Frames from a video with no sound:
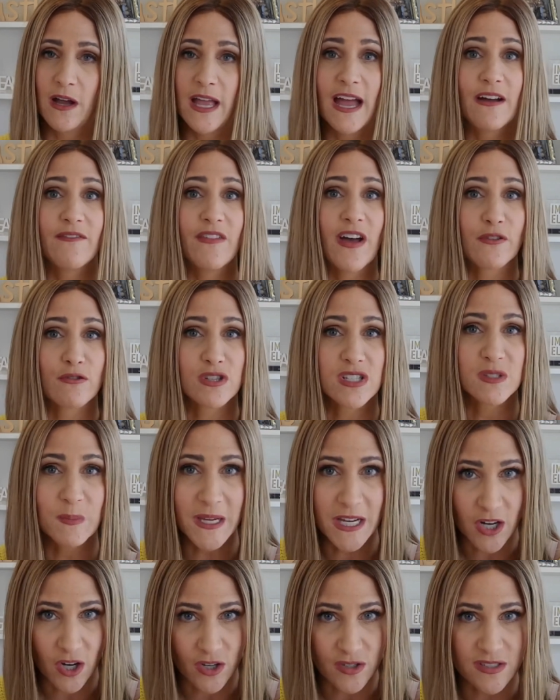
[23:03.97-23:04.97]
I have other
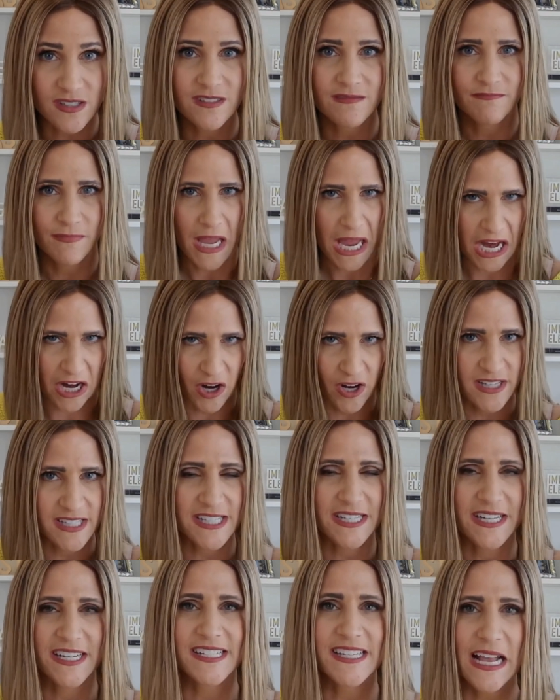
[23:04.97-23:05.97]
speakers. Erin's
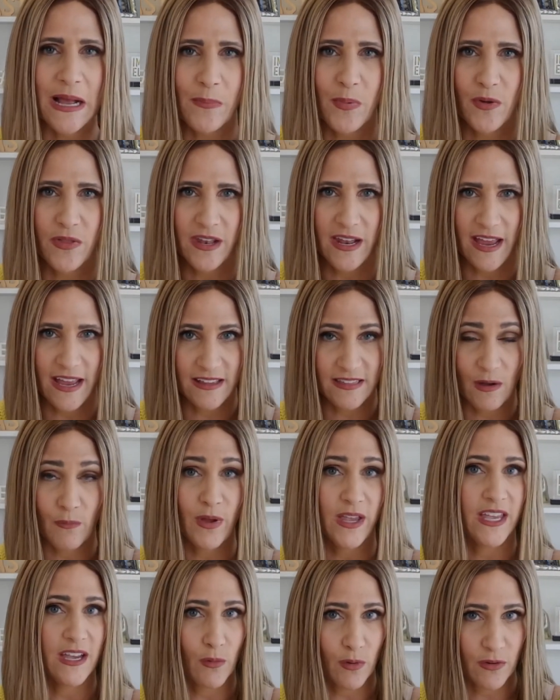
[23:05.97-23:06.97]
an example that
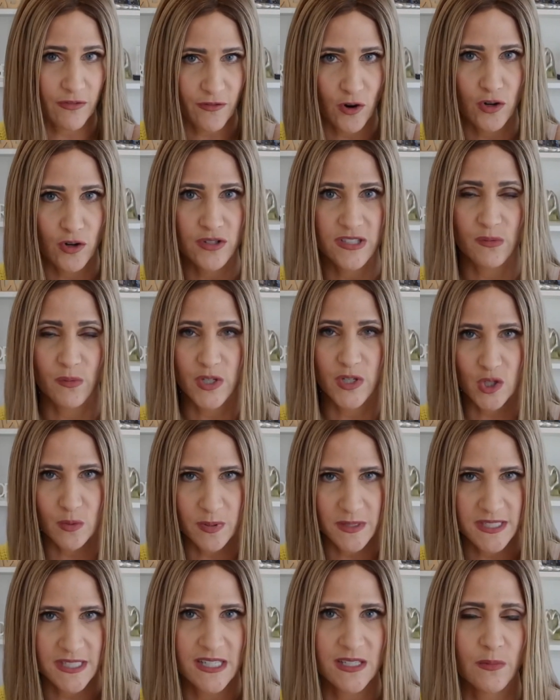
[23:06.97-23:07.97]
we get referrals and we do
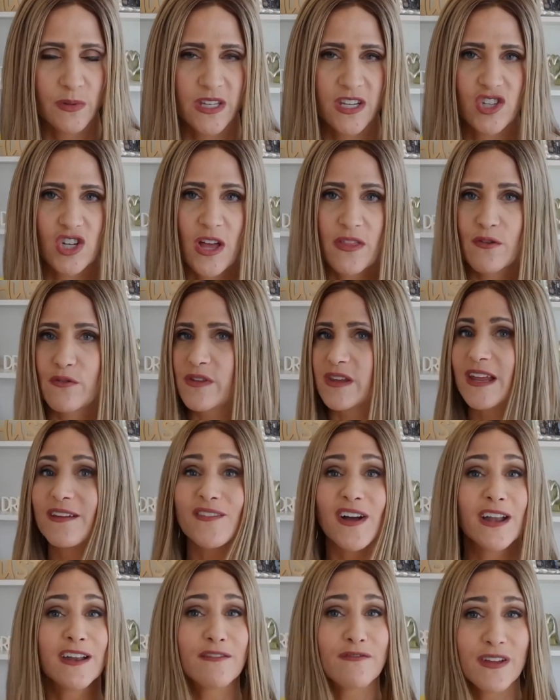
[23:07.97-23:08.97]
business with each other. Then
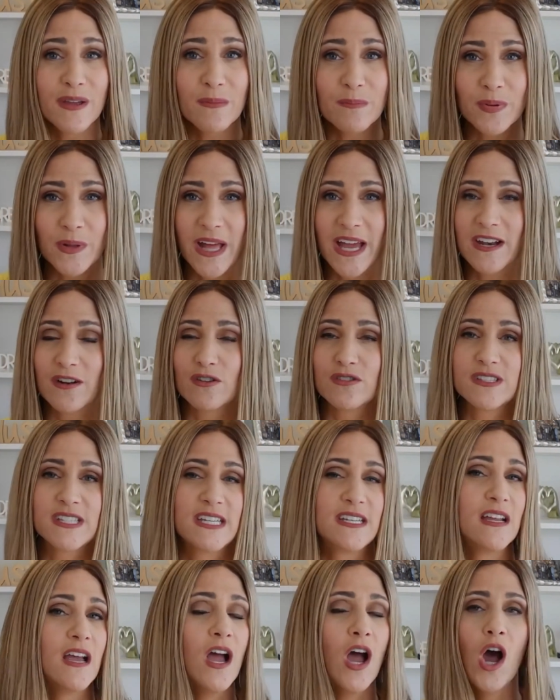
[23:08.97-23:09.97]
I've got event planners
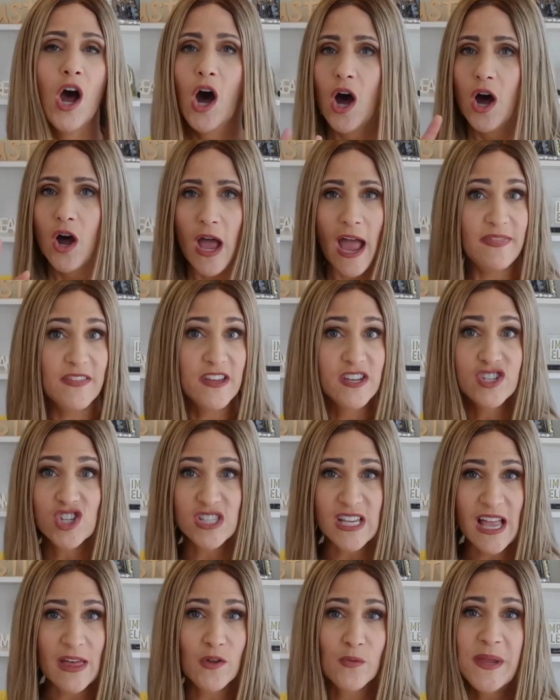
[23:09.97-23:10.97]
and then
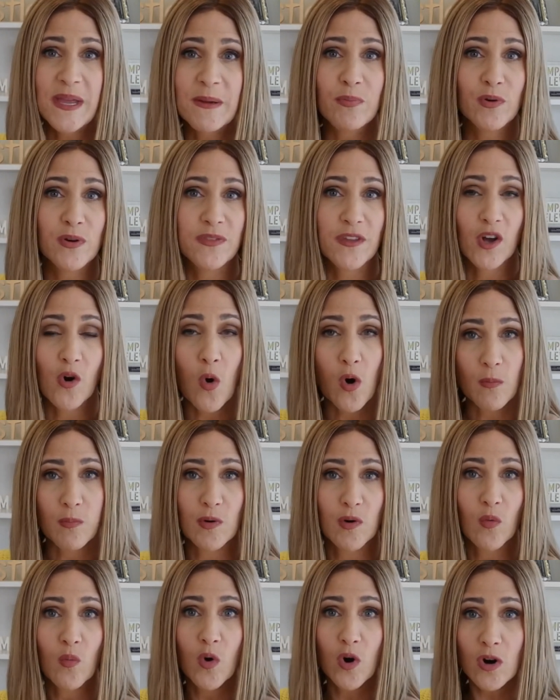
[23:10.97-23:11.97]
just other people in the
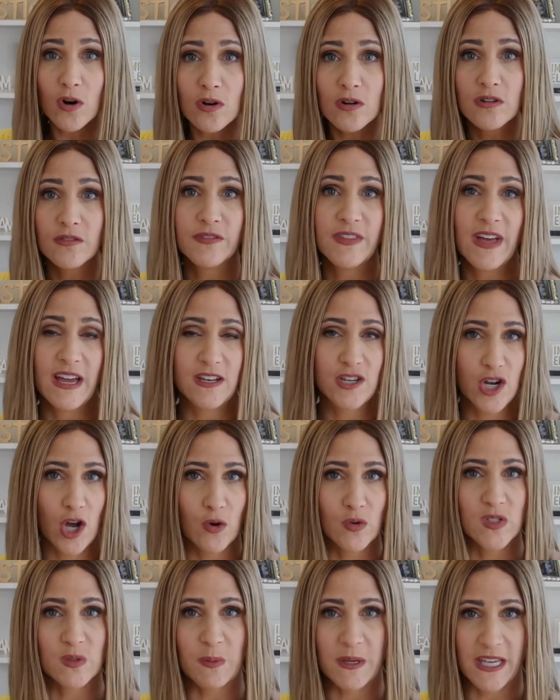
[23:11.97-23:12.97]
corporate world that
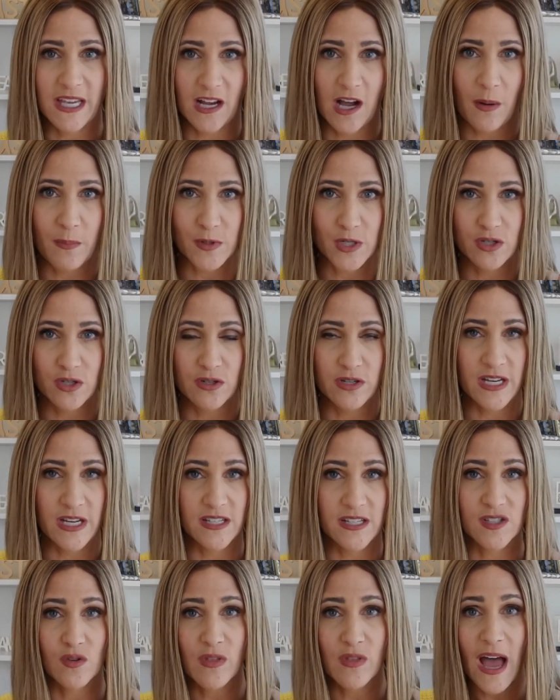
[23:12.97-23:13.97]
know speaking
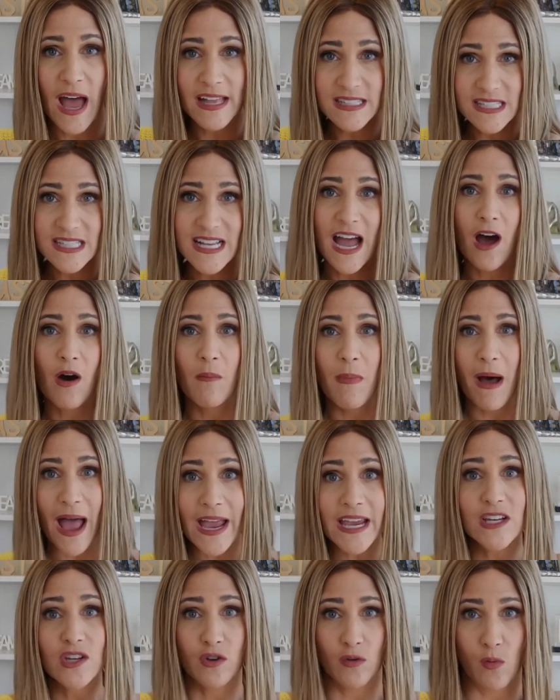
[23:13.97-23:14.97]
opportunities. So that's now
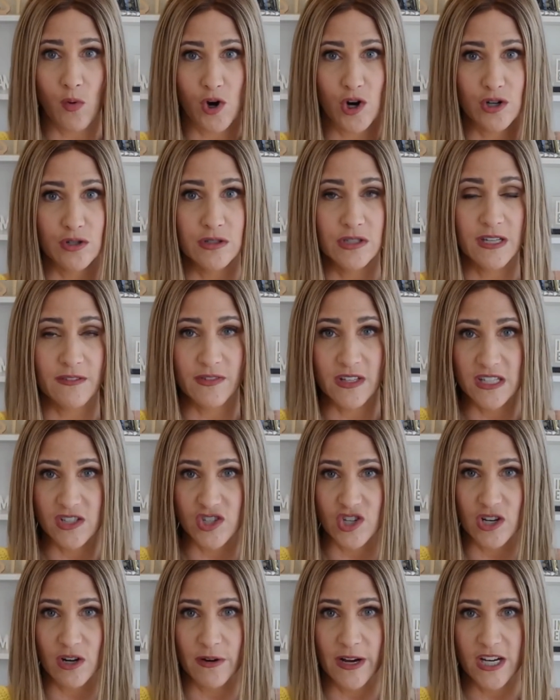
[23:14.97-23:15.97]
my new world of lead
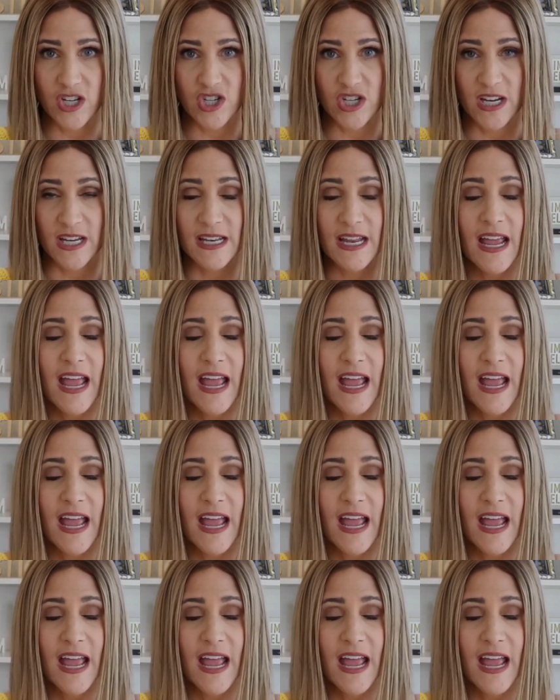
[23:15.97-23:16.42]
generation.